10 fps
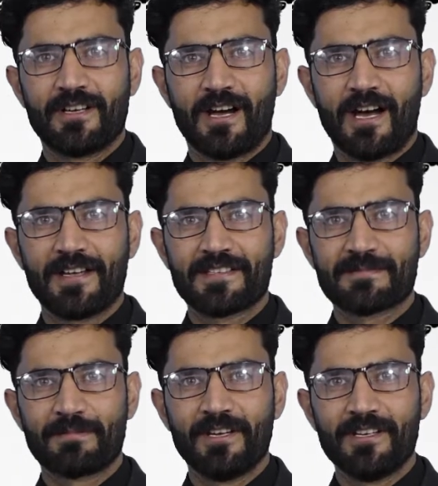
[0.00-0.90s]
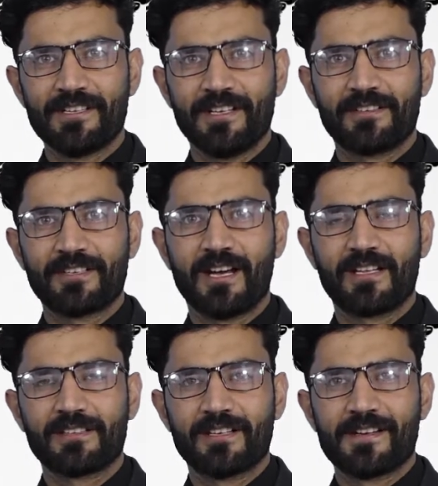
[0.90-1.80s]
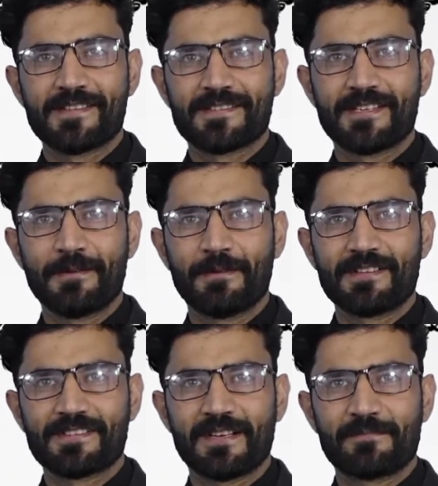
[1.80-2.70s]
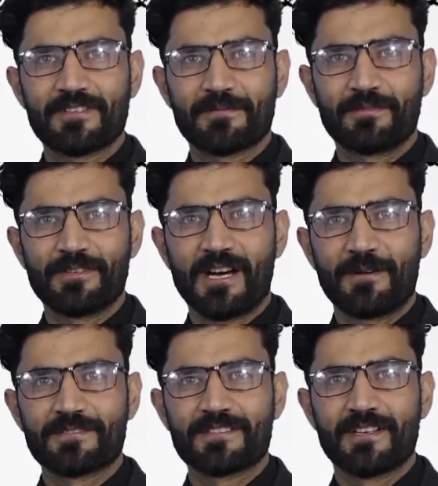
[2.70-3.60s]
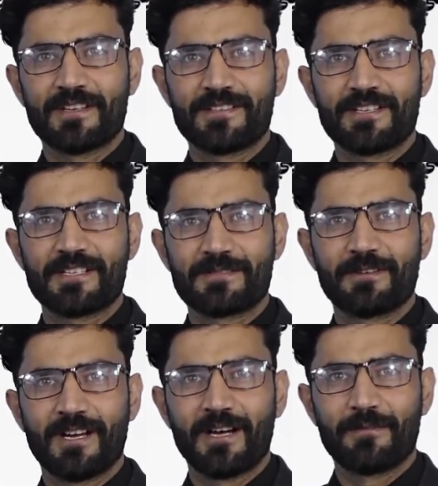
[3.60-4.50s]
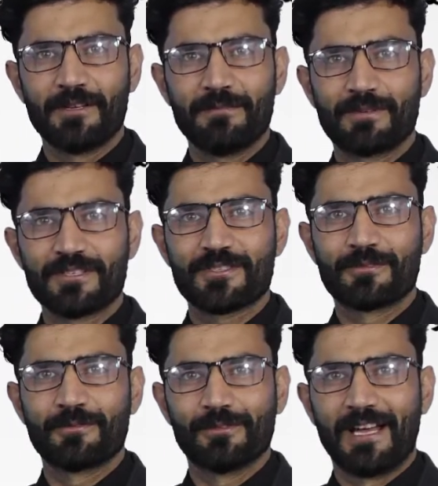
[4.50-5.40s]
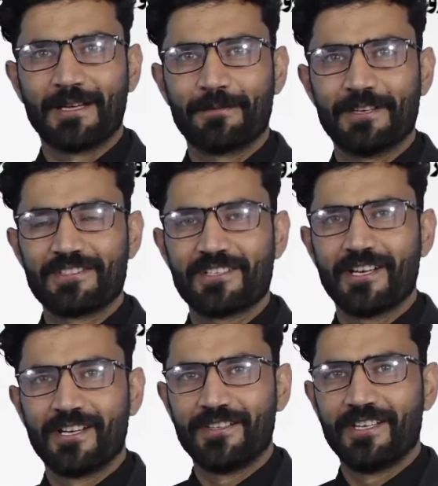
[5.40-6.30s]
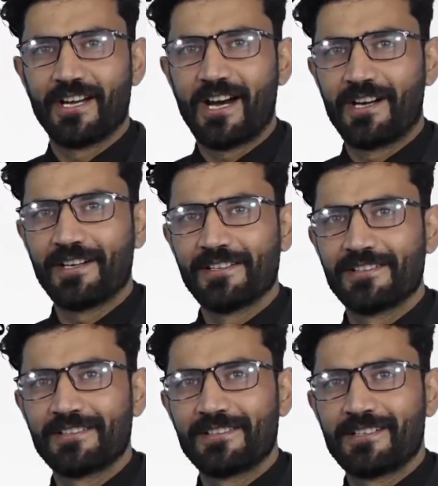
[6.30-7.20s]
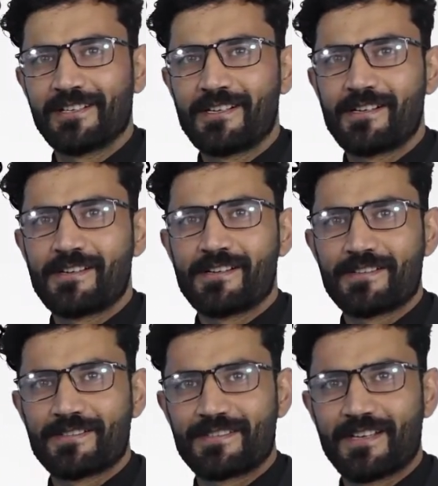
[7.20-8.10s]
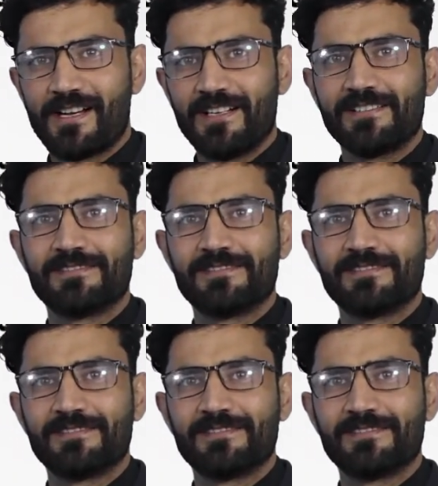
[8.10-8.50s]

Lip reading: I explained in that 7 subject pronouns that we have in Pashto language. They are za,